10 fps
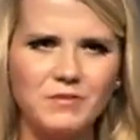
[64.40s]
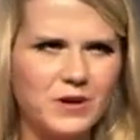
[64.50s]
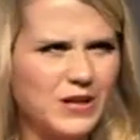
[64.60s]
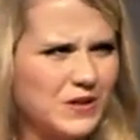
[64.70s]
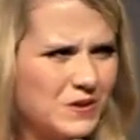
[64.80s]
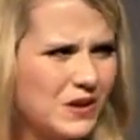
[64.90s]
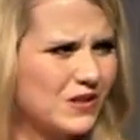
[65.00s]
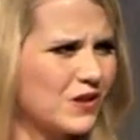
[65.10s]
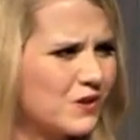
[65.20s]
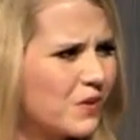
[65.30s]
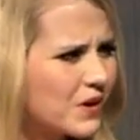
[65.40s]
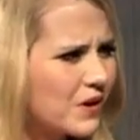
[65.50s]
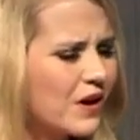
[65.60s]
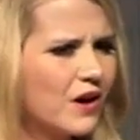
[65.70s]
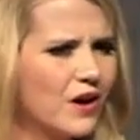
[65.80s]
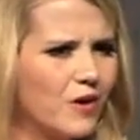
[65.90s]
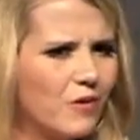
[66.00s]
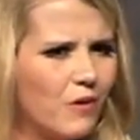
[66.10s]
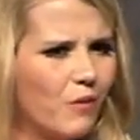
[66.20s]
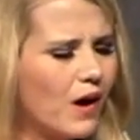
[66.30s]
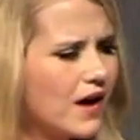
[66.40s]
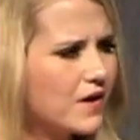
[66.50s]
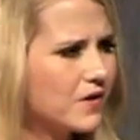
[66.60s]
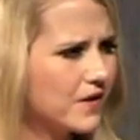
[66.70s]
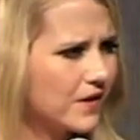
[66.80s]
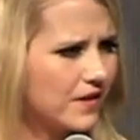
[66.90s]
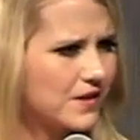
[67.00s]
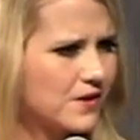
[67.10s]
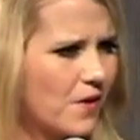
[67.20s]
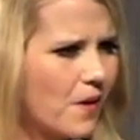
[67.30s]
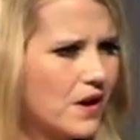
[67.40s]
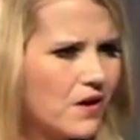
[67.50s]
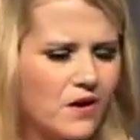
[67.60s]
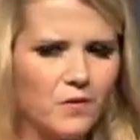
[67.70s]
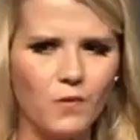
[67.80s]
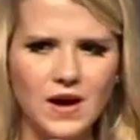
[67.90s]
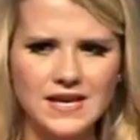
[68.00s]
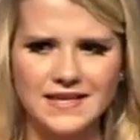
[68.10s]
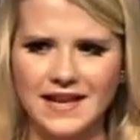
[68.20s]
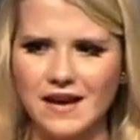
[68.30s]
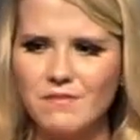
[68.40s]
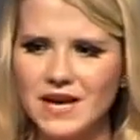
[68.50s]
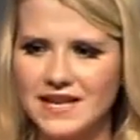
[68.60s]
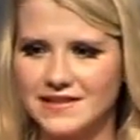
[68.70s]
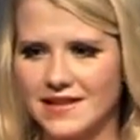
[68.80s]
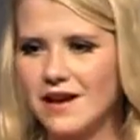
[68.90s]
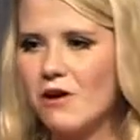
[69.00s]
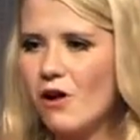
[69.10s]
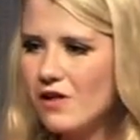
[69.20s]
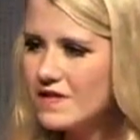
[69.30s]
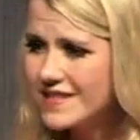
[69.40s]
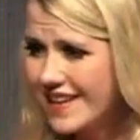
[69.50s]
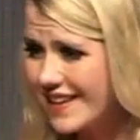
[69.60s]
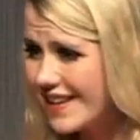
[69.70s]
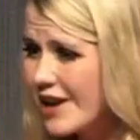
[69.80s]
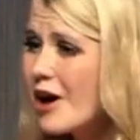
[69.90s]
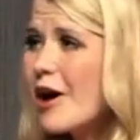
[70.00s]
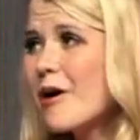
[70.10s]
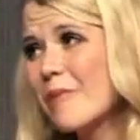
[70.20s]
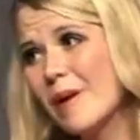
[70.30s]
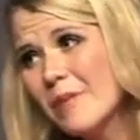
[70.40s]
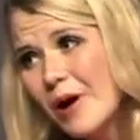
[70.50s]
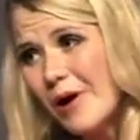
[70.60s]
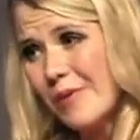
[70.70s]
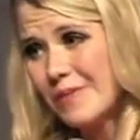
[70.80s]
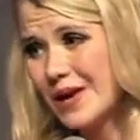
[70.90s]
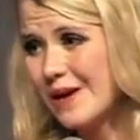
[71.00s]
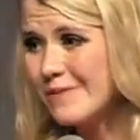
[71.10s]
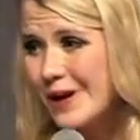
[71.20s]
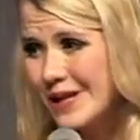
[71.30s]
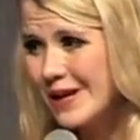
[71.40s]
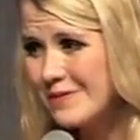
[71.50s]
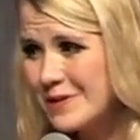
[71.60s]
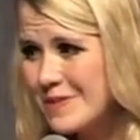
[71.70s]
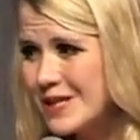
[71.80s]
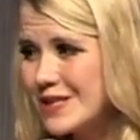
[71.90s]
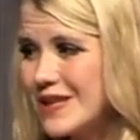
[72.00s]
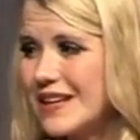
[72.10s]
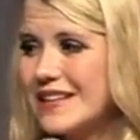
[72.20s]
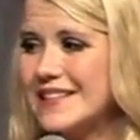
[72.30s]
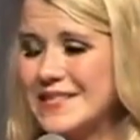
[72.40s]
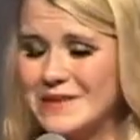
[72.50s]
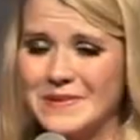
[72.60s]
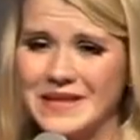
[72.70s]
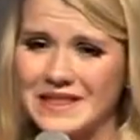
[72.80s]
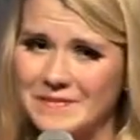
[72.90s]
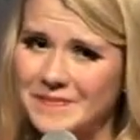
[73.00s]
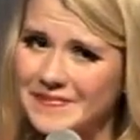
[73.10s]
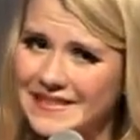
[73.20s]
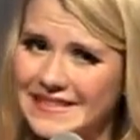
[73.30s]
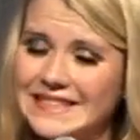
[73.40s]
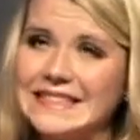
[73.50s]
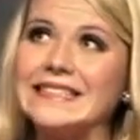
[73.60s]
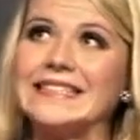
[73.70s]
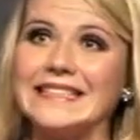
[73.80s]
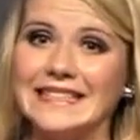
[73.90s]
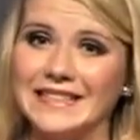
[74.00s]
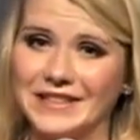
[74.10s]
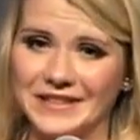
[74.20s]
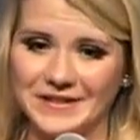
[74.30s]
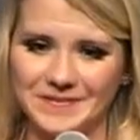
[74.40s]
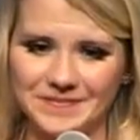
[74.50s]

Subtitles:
And pretty soon I started to wonder, well, what on earth is going on? What did I miss? And all of a sudden, my mom came running up to me and she said, Elizabeth, dear,